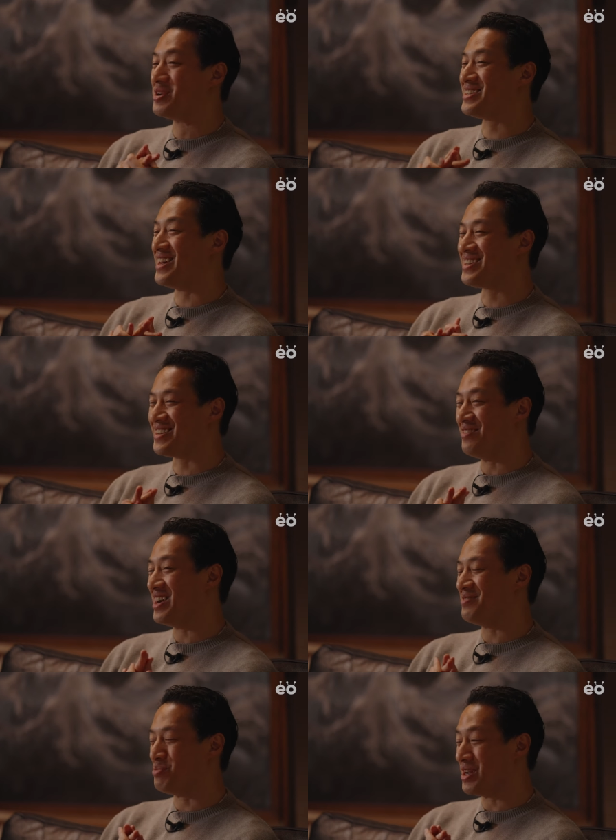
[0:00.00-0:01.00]
mistakes
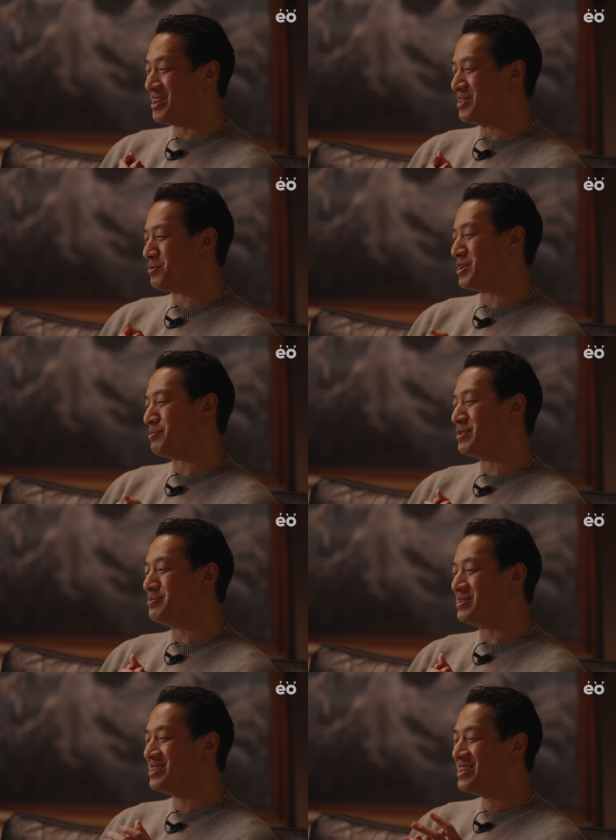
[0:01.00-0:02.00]
about bringing in the wrong people.